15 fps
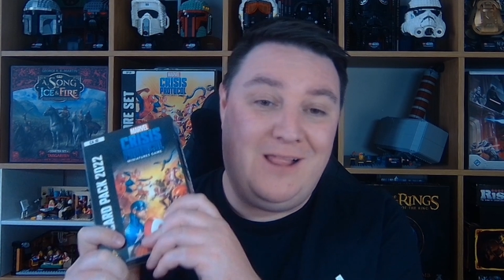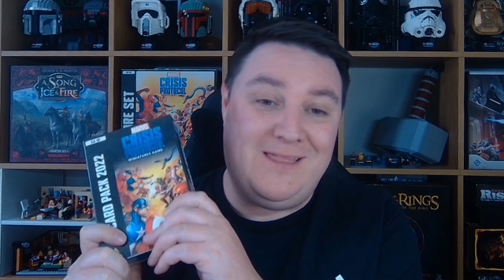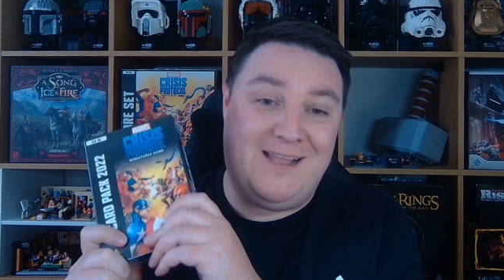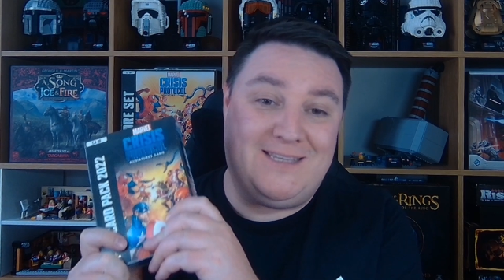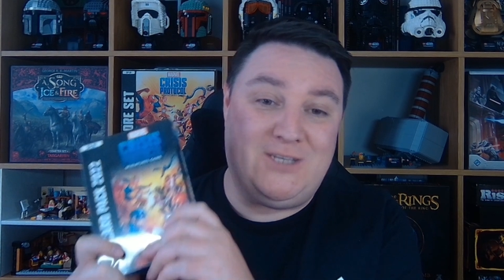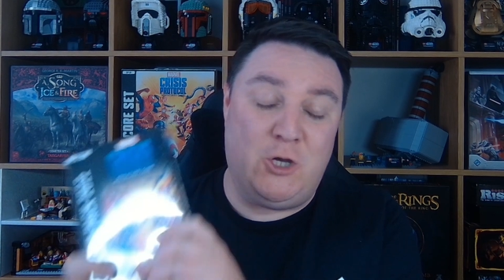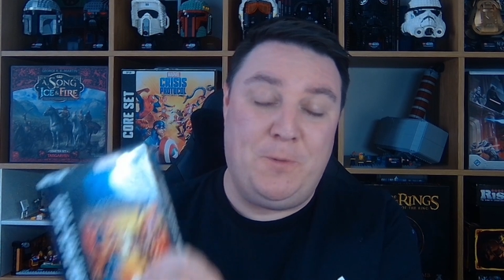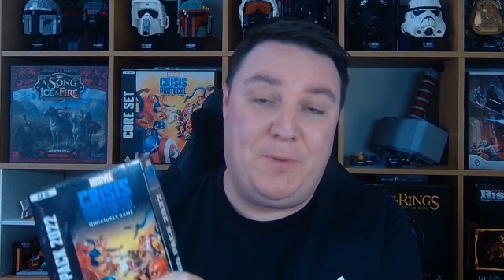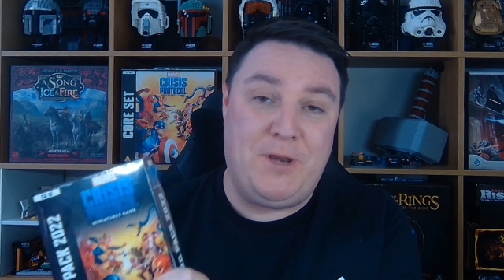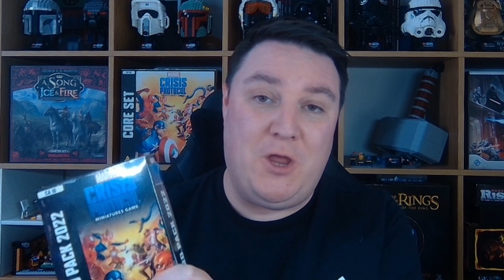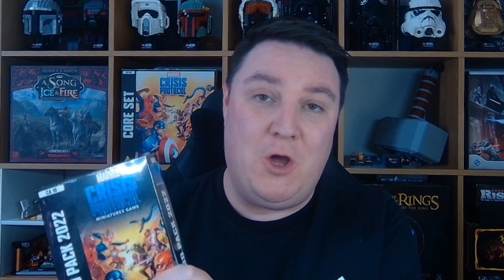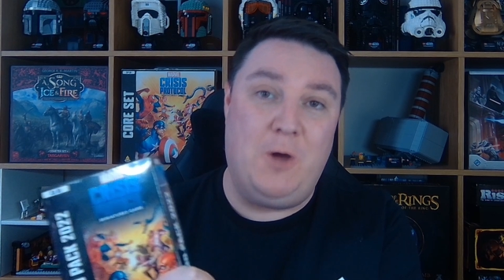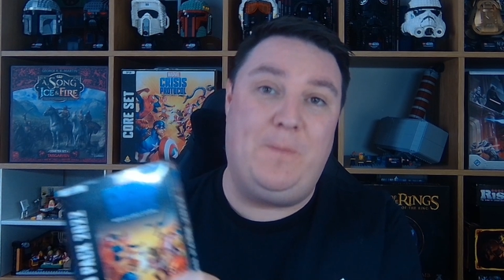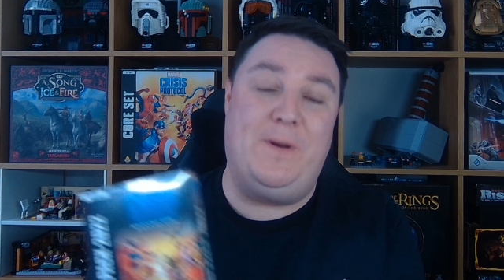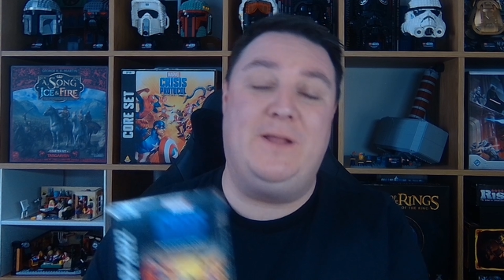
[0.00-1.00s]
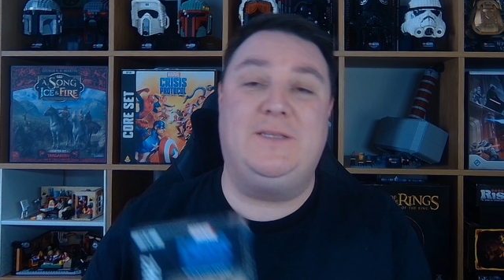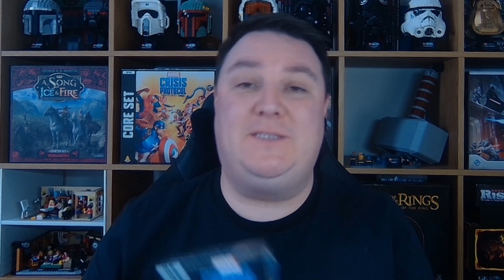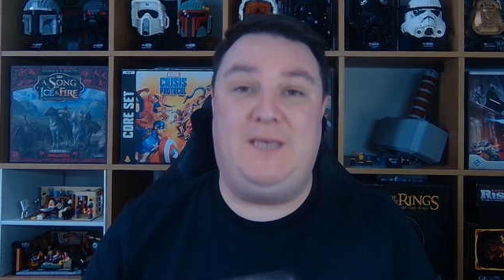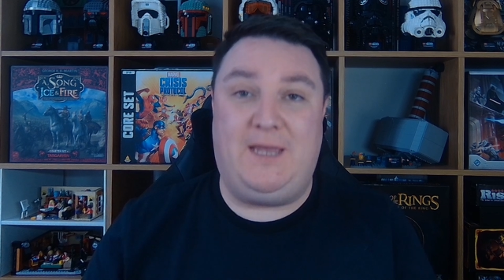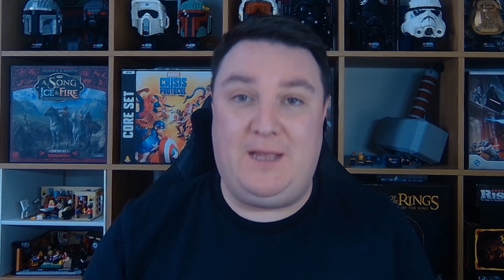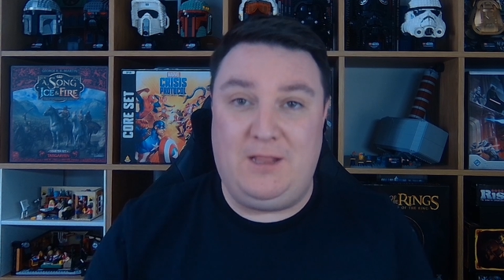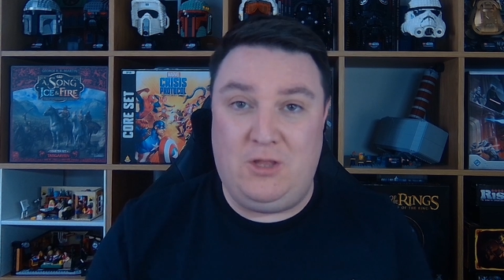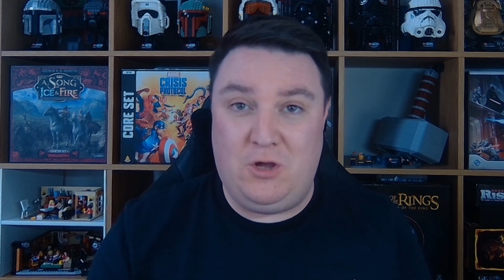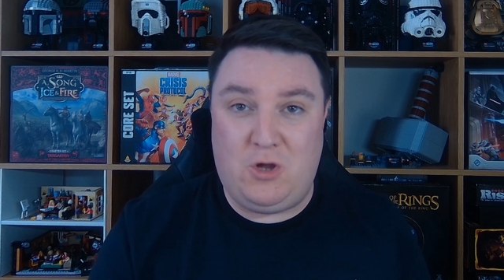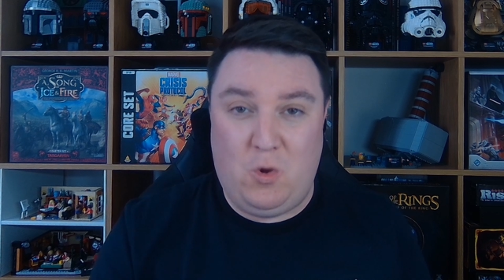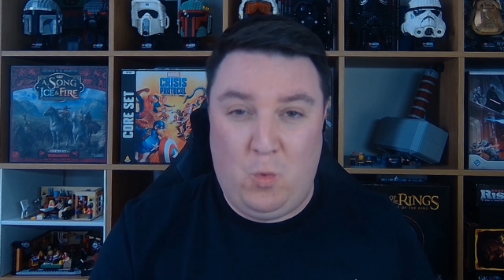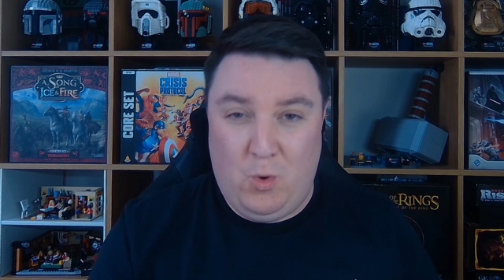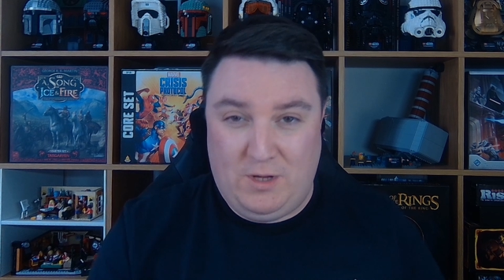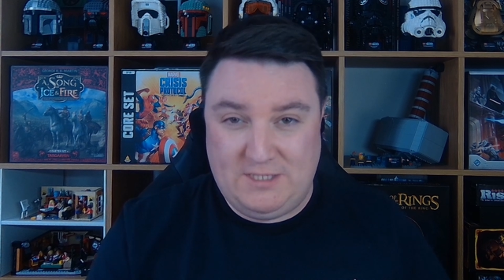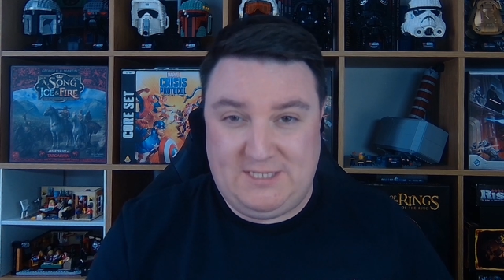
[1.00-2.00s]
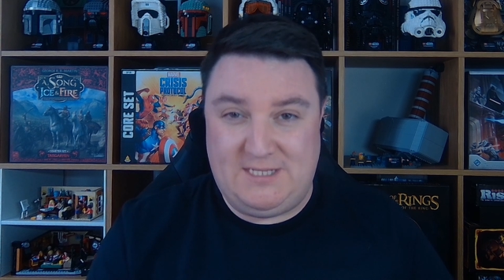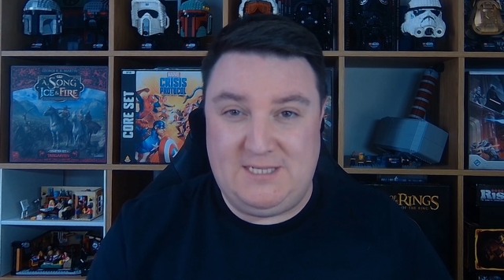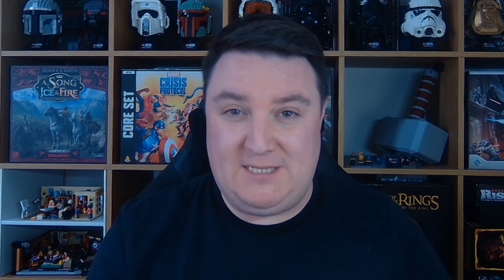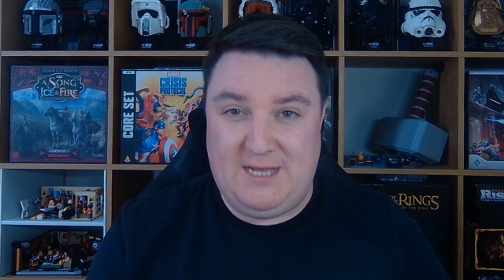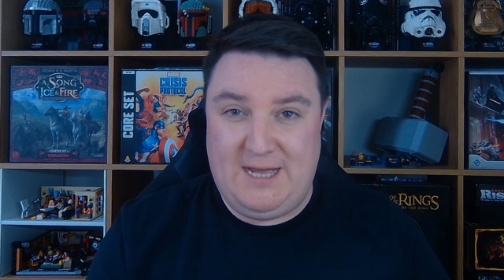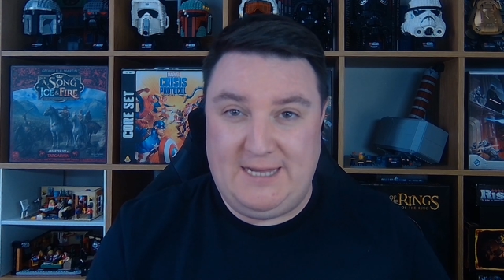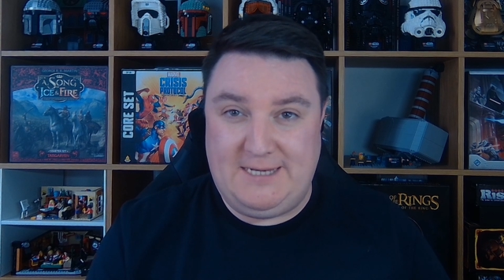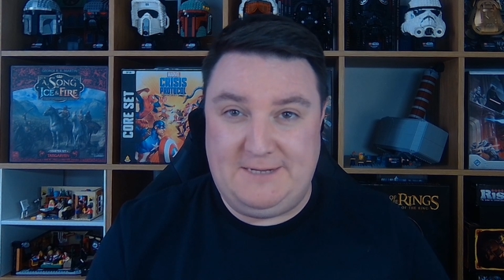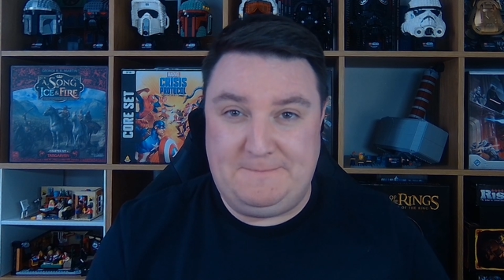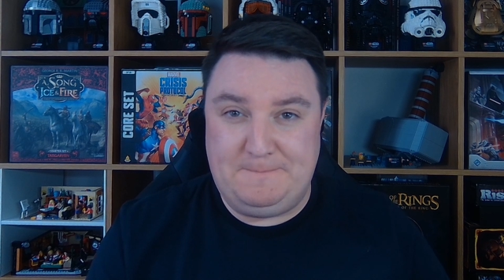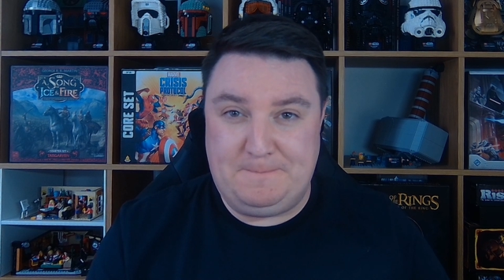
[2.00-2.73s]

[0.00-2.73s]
Let's open it up and take a look what's inside.